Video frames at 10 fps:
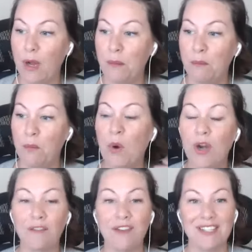
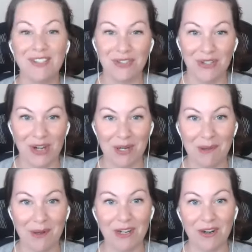more of us to talk
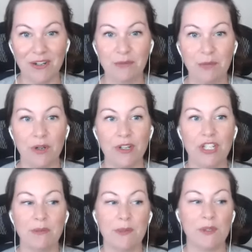about in
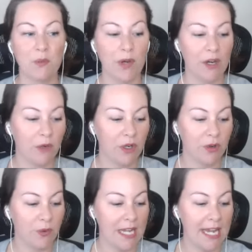entrepreneurship is where we're
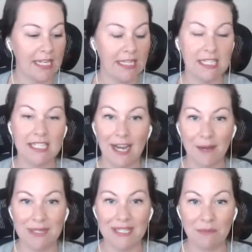creating the
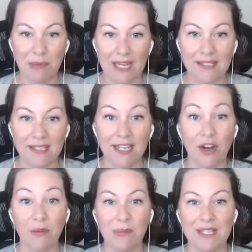time and space in
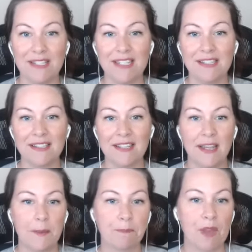our business,
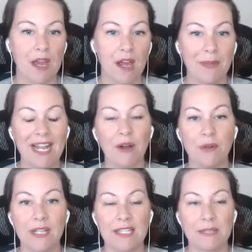and how it
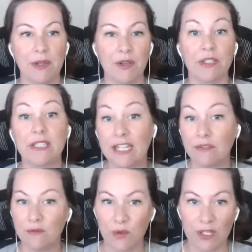relates to motherhood. Like,
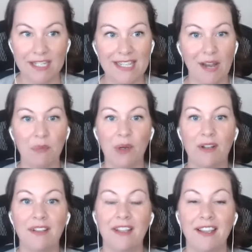for example,